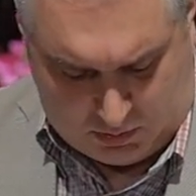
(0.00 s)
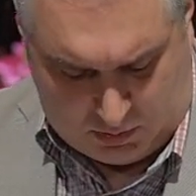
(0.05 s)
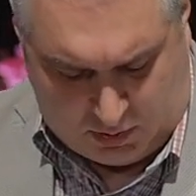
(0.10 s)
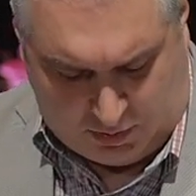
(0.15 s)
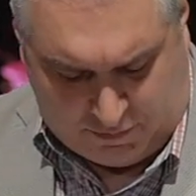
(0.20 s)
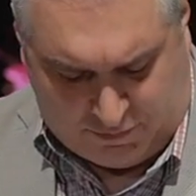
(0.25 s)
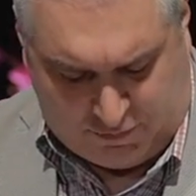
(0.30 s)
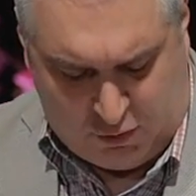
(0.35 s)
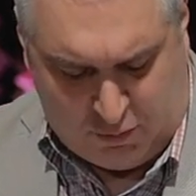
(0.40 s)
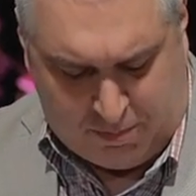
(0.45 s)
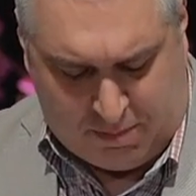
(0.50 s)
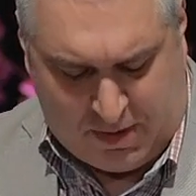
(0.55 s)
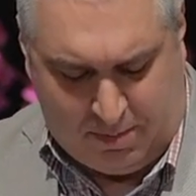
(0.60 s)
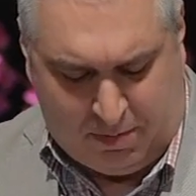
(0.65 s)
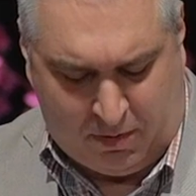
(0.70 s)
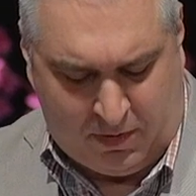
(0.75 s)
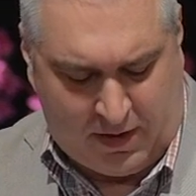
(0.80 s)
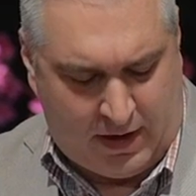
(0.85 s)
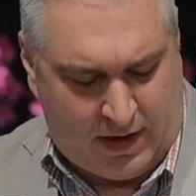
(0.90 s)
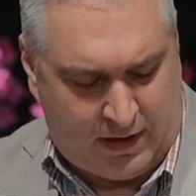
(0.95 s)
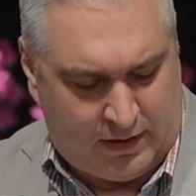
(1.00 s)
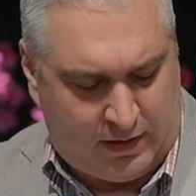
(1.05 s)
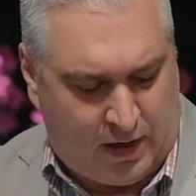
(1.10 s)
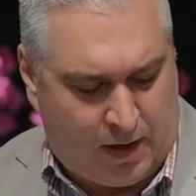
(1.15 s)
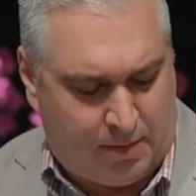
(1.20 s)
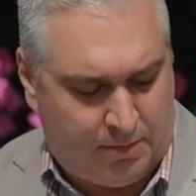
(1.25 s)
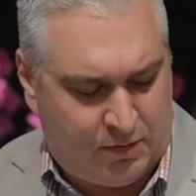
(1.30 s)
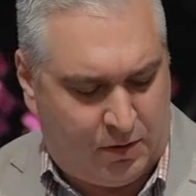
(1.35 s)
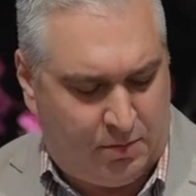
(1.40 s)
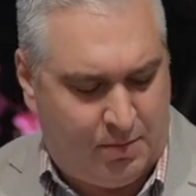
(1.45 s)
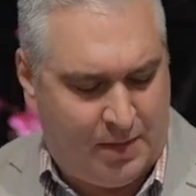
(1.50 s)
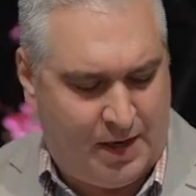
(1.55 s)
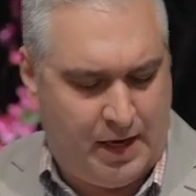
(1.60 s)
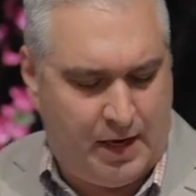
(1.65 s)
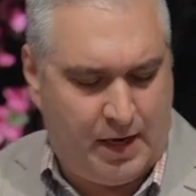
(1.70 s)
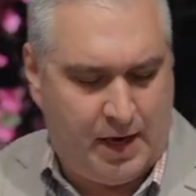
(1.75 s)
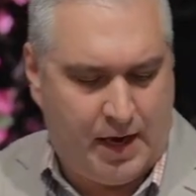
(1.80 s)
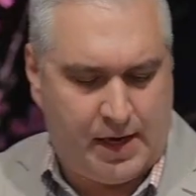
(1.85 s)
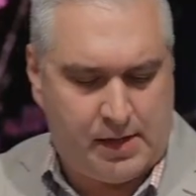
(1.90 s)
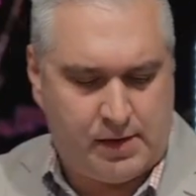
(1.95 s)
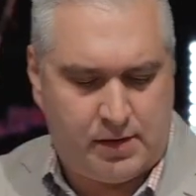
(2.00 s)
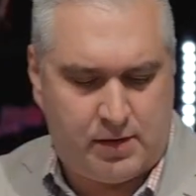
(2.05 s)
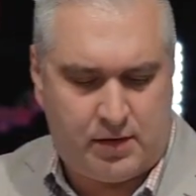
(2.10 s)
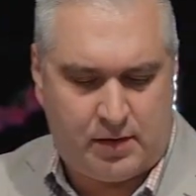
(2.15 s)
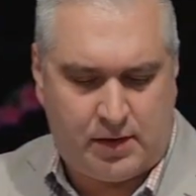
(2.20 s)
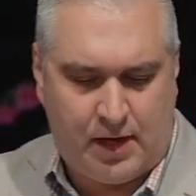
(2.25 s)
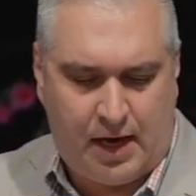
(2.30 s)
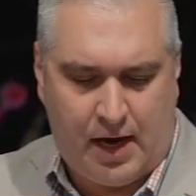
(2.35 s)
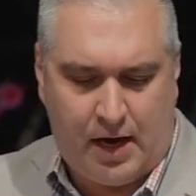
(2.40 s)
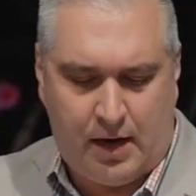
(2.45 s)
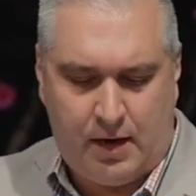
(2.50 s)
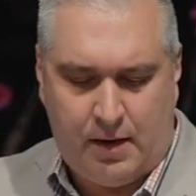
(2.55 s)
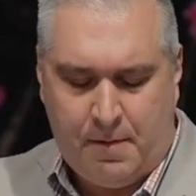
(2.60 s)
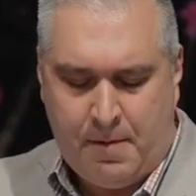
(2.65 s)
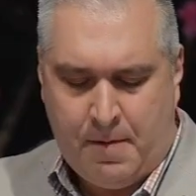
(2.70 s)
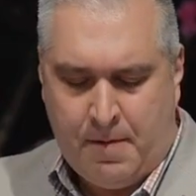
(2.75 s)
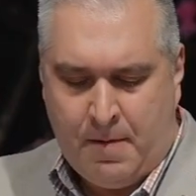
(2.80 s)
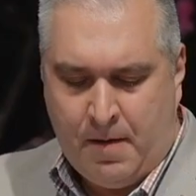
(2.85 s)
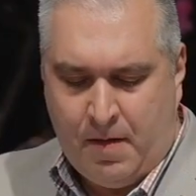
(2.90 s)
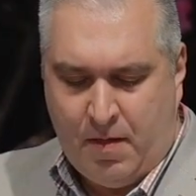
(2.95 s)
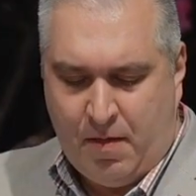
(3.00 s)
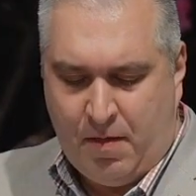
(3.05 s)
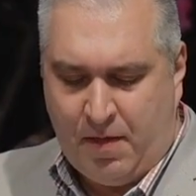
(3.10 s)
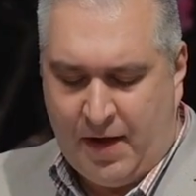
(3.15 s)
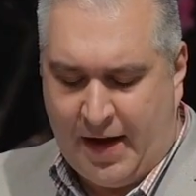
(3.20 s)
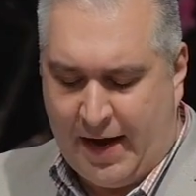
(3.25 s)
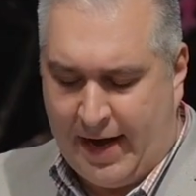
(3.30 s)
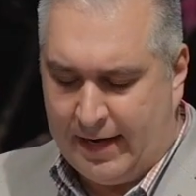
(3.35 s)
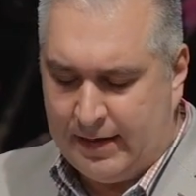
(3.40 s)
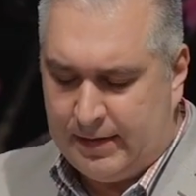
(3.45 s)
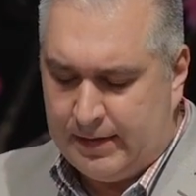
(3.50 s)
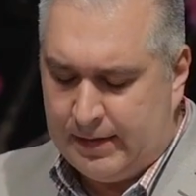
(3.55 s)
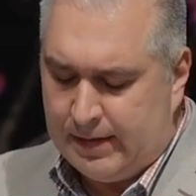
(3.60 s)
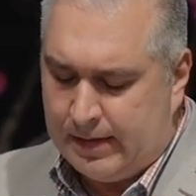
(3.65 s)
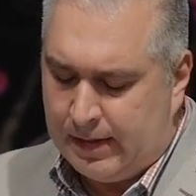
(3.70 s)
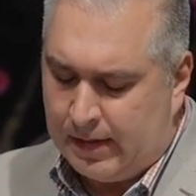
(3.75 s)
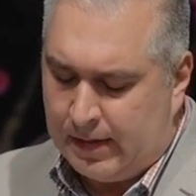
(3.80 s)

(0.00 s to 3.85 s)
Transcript: a few people that had come to me and said that